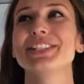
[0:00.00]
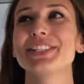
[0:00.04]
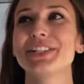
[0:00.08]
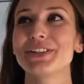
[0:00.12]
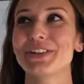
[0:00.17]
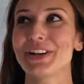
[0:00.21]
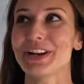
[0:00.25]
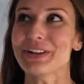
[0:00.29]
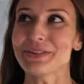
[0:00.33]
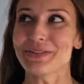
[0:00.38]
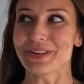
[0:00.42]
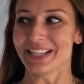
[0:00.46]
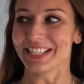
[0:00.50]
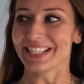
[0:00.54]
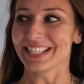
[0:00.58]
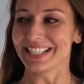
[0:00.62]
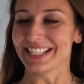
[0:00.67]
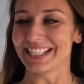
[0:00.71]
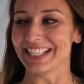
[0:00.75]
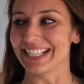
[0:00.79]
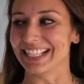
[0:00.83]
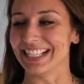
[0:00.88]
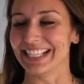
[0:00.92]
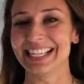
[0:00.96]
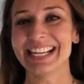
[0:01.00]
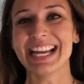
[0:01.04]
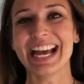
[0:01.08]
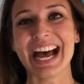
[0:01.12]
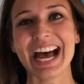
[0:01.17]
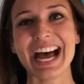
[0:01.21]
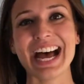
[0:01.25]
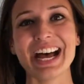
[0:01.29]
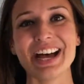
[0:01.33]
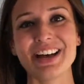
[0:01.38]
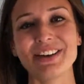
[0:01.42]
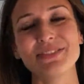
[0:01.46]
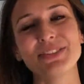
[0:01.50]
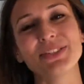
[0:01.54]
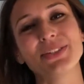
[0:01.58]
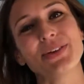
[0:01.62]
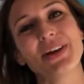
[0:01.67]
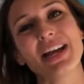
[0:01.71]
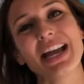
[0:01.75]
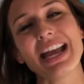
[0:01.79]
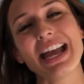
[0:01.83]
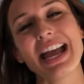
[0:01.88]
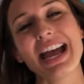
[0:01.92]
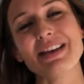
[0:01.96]
That's a great question. So
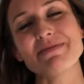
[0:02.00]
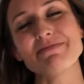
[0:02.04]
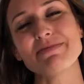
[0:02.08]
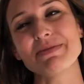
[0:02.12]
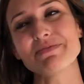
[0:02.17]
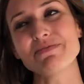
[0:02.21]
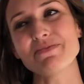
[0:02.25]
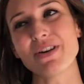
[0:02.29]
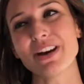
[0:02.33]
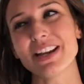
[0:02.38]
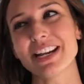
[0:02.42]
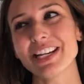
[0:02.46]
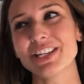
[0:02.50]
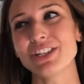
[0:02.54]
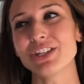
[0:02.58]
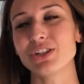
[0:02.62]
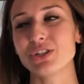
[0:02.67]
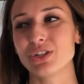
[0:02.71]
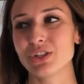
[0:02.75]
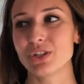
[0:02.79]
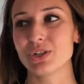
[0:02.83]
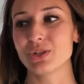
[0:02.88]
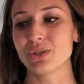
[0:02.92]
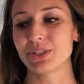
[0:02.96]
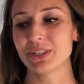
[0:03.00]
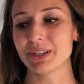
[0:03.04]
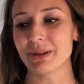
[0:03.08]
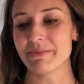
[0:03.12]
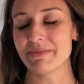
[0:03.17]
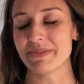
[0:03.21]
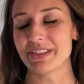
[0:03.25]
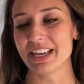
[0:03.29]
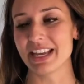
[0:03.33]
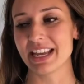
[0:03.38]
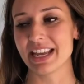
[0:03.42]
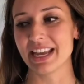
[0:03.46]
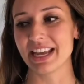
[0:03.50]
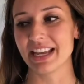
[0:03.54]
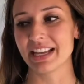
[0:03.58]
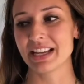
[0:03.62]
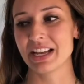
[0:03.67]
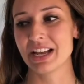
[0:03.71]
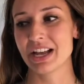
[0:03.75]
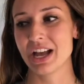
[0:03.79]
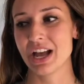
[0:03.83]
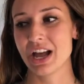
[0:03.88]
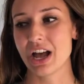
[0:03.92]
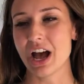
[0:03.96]
I had been wanting to do
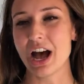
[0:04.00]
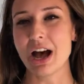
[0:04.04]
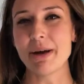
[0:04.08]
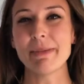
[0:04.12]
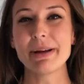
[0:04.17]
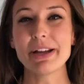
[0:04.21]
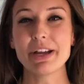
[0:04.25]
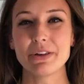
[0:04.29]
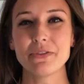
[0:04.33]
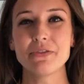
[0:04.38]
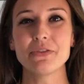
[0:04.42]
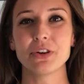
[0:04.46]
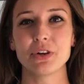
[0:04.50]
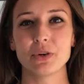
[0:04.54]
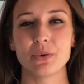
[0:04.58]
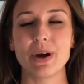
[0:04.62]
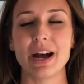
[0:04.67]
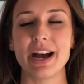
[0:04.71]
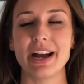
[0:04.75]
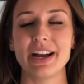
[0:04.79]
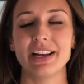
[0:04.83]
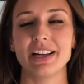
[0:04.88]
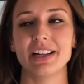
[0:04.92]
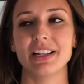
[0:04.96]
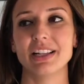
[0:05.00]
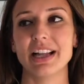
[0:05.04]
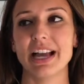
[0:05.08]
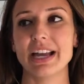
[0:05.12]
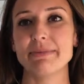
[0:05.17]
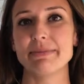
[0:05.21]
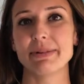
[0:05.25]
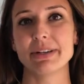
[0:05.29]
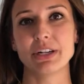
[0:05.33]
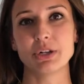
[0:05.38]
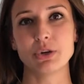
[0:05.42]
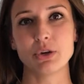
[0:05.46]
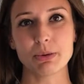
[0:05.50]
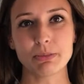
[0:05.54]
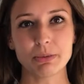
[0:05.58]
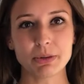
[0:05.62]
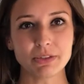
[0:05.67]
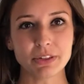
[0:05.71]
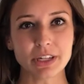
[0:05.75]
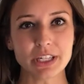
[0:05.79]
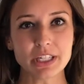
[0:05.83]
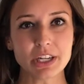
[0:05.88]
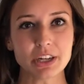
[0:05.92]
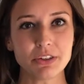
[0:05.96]
something on my own for a while. I'd been in
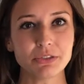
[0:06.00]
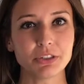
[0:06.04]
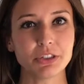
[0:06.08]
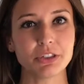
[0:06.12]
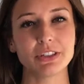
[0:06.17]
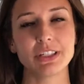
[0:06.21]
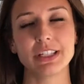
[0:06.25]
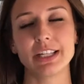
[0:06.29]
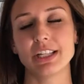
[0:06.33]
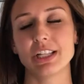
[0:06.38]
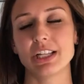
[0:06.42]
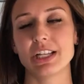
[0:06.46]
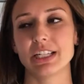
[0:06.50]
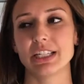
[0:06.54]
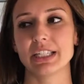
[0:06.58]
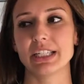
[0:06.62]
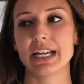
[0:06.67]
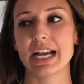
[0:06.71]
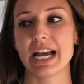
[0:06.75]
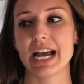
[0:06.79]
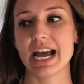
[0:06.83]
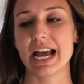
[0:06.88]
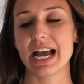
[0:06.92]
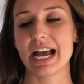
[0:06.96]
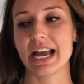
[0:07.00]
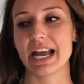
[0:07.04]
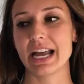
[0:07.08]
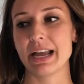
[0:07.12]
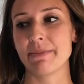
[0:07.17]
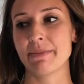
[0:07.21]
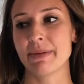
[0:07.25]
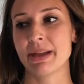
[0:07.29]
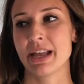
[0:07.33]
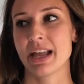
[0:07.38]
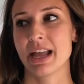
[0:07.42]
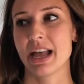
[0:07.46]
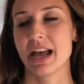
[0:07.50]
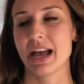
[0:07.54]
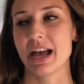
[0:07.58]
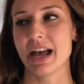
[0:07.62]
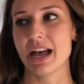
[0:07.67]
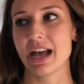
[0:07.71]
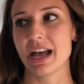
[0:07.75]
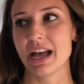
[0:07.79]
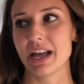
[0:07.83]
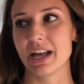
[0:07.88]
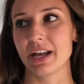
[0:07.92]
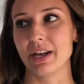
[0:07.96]
corporate retail for a really long time.
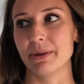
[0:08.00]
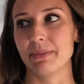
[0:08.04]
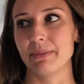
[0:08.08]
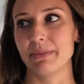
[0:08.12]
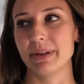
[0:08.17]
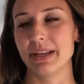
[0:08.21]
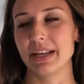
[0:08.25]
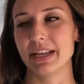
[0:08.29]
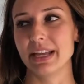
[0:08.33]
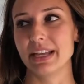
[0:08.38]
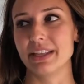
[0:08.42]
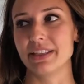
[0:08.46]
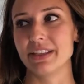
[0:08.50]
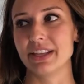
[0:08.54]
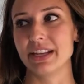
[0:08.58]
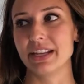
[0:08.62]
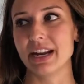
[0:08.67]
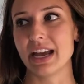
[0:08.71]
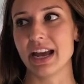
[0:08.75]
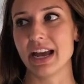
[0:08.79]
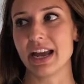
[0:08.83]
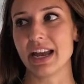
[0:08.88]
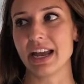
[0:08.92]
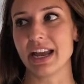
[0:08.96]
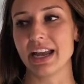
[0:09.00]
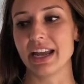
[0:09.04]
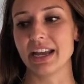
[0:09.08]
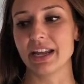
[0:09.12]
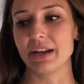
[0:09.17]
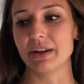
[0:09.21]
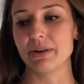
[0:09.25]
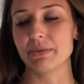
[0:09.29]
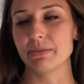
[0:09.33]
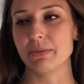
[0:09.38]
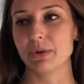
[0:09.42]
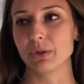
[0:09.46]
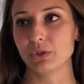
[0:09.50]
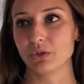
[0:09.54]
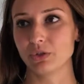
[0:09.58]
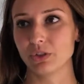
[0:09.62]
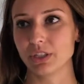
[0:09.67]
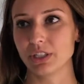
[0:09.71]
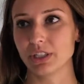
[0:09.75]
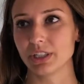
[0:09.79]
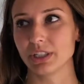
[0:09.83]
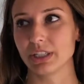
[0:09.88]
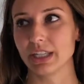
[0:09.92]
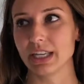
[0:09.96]
And then I most
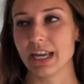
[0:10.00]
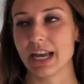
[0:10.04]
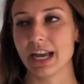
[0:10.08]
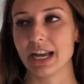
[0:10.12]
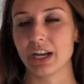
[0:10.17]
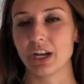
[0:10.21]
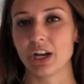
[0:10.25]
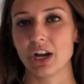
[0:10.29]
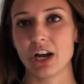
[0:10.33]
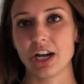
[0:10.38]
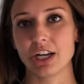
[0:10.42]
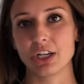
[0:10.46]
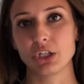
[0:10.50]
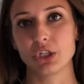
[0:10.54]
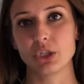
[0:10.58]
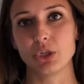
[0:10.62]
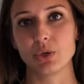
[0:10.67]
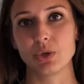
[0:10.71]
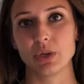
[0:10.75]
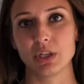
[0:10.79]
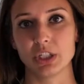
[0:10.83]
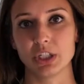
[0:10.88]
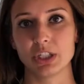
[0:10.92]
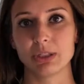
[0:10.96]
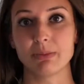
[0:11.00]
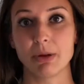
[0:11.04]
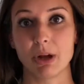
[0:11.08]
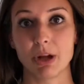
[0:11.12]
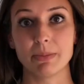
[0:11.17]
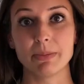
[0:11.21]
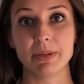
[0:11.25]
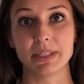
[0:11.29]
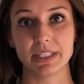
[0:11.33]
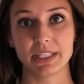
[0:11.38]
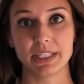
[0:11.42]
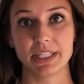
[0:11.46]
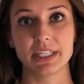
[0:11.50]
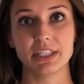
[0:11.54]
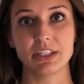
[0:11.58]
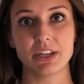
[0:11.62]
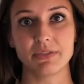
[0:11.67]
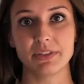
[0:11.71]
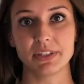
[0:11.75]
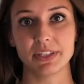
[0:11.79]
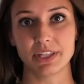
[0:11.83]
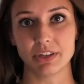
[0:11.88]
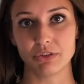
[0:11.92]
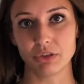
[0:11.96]
recently had gone to a small business
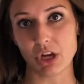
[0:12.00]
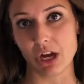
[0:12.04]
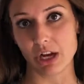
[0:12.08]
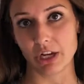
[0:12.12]
off of South